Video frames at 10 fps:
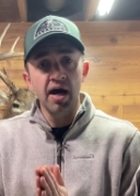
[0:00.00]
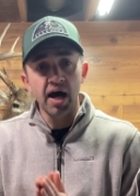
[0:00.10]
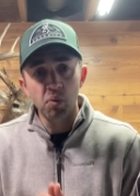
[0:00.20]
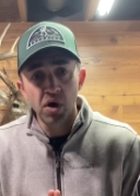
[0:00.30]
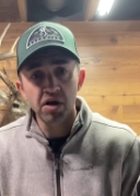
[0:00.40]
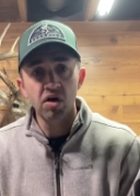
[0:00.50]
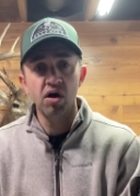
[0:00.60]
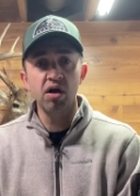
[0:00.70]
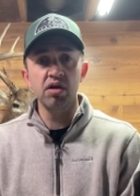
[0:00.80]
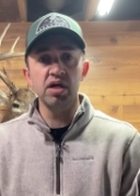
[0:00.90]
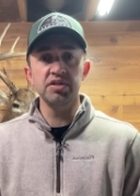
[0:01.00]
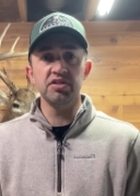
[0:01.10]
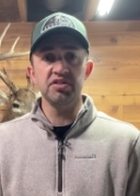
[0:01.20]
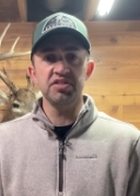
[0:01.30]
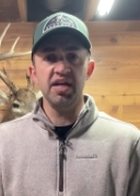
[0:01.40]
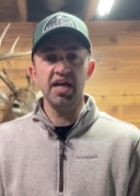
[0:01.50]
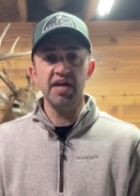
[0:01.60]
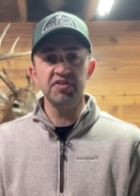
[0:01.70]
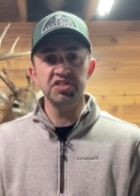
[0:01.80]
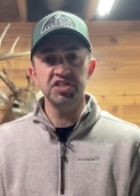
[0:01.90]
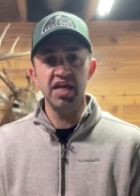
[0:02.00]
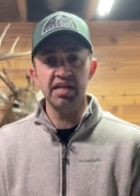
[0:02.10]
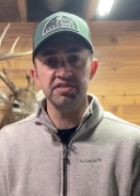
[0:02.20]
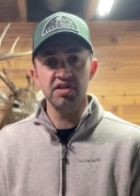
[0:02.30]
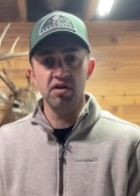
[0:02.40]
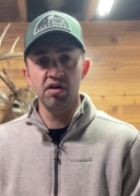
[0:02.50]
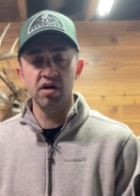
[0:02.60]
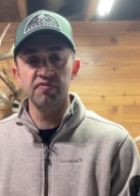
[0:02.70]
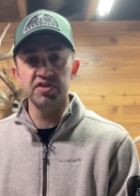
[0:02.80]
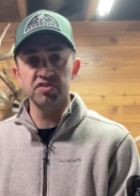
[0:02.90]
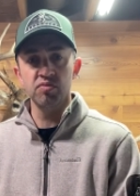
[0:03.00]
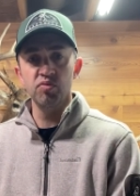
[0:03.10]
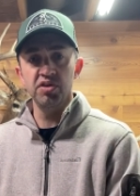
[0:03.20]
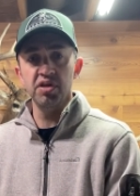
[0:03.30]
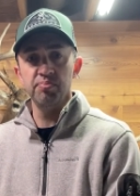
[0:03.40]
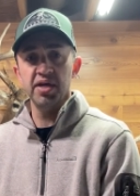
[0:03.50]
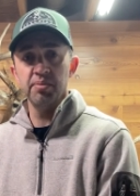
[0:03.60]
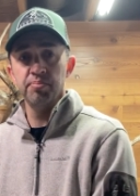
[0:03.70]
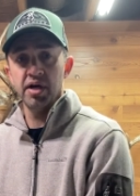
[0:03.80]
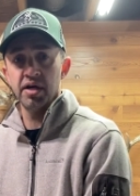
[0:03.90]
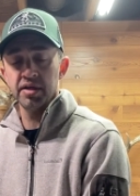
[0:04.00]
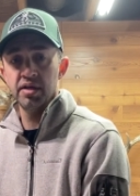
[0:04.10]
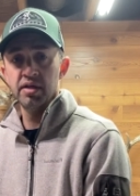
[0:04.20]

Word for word: I want all hunters to have a chance to harvest a really big buck.